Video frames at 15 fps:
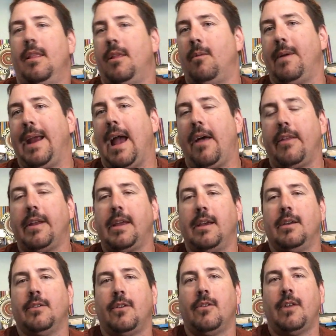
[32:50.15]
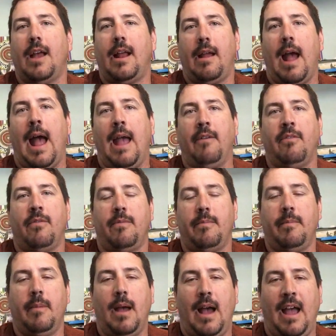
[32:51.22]
the reality is that
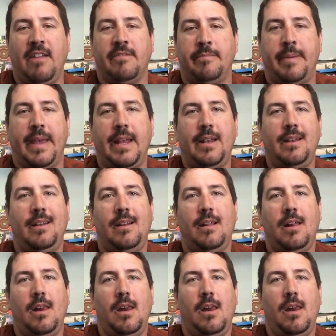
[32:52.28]
I've been